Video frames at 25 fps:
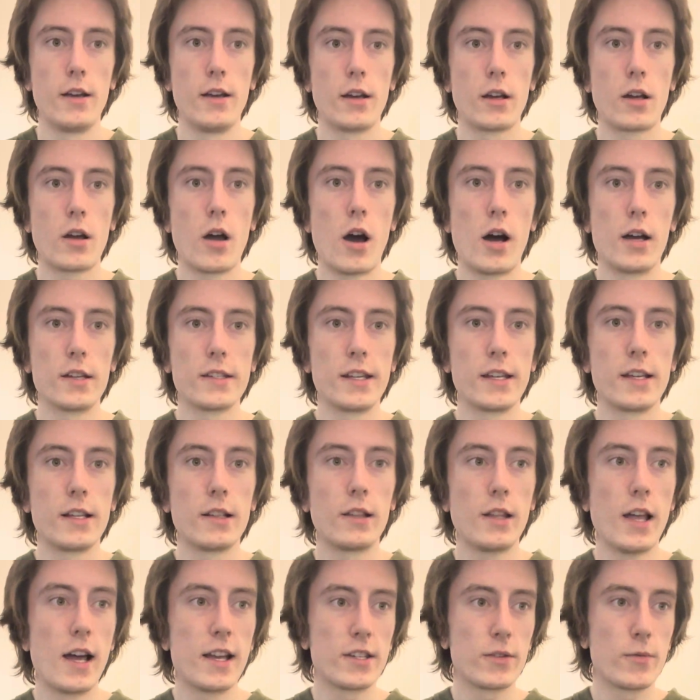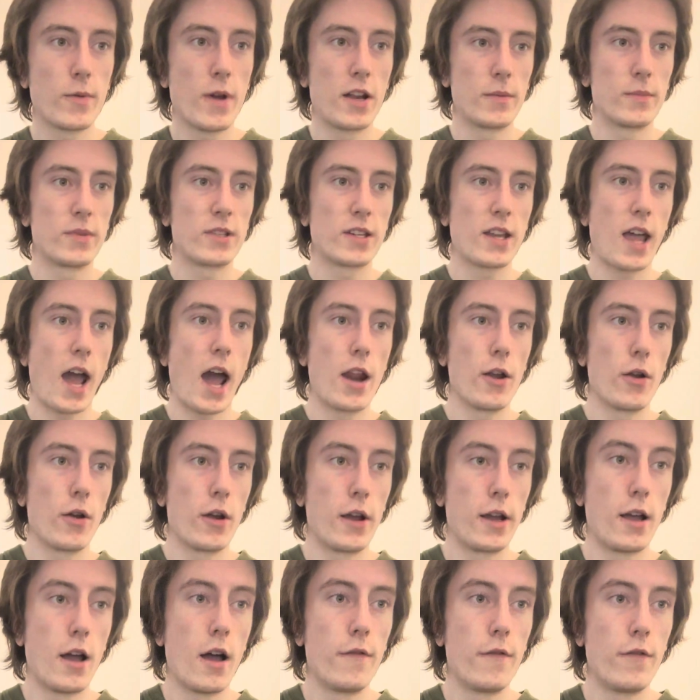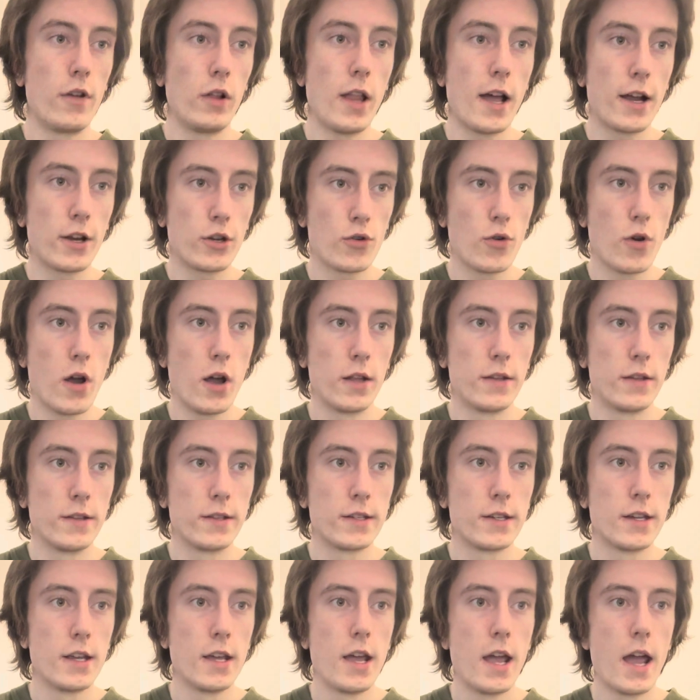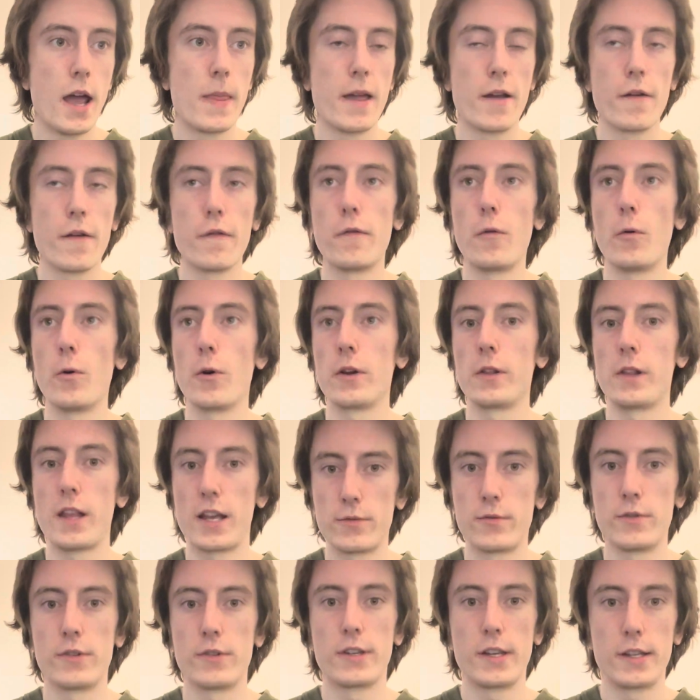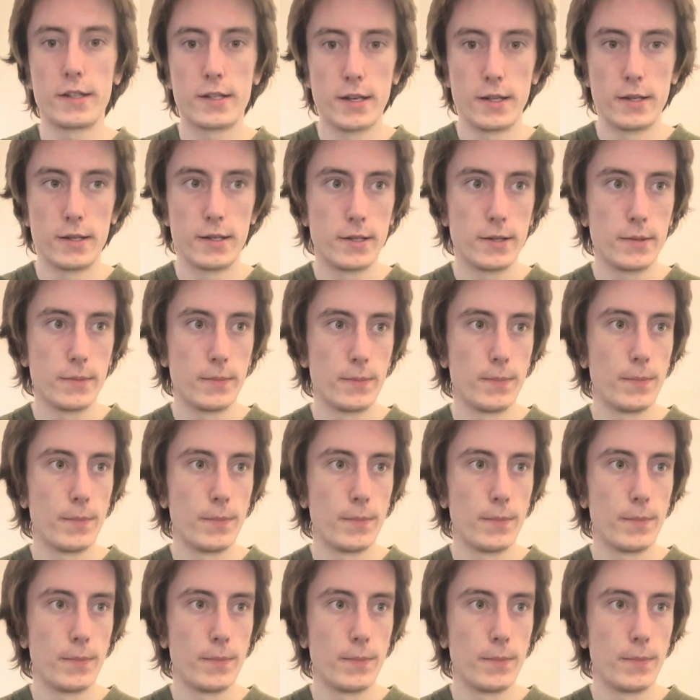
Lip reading: causing less random scattering of electrons, and therefore less resistance.